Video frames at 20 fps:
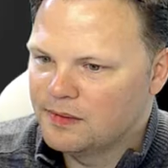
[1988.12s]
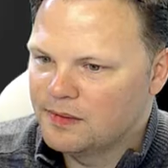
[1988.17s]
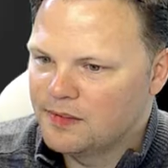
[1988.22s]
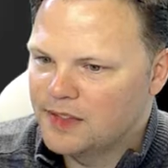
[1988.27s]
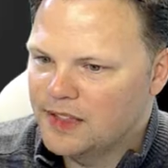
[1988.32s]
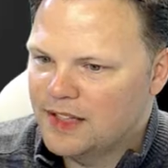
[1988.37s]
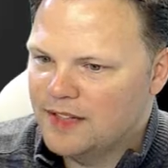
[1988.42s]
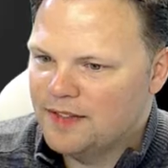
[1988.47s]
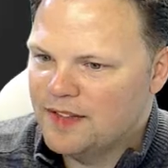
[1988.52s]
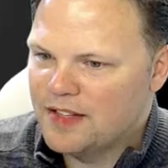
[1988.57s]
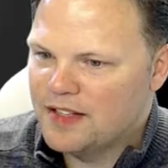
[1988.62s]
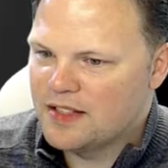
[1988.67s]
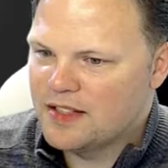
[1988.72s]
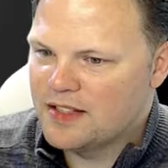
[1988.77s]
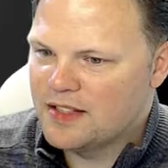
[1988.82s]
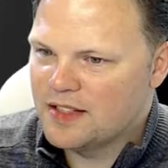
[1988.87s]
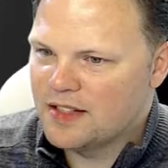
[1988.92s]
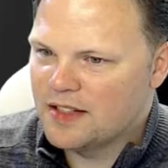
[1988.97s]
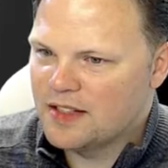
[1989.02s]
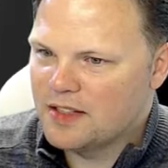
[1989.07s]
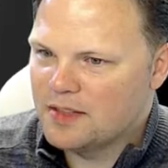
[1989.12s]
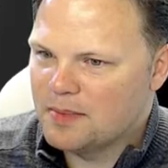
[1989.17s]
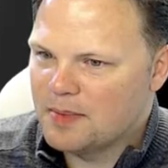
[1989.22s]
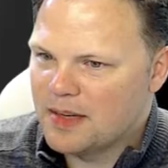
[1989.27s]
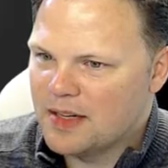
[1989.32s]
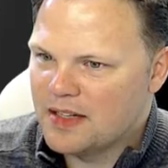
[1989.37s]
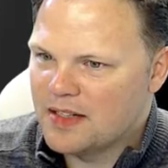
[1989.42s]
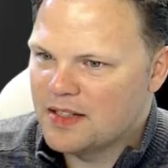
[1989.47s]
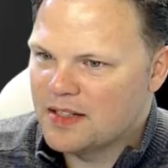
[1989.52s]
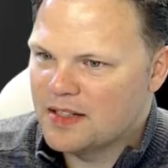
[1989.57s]
See if this is any
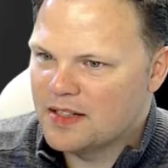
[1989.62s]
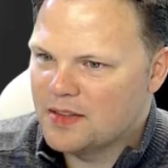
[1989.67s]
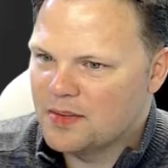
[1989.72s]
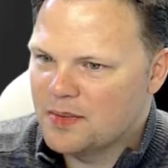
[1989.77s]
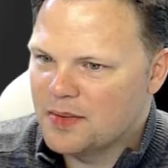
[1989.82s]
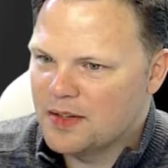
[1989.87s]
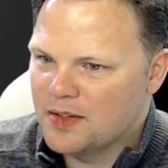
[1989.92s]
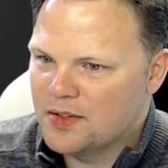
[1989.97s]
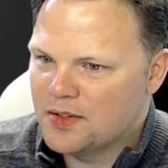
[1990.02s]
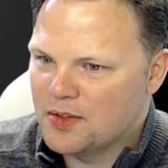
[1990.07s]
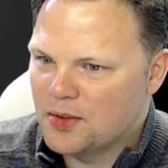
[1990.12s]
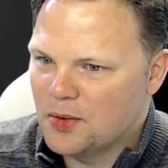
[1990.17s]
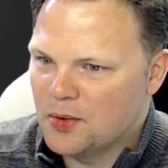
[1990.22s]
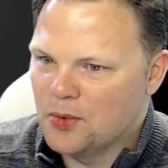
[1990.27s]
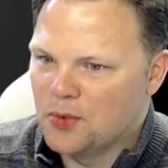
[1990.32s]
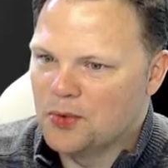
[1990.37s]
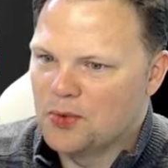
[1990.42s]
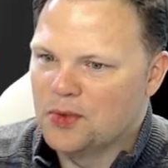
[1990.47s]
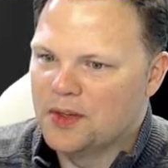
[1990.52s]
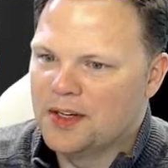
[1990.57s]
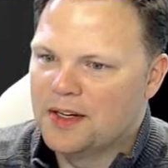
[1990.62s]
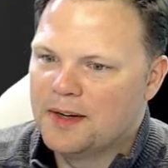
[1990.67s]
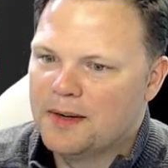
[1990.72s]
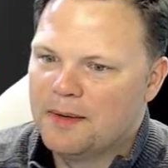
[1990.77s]
space. Windows old.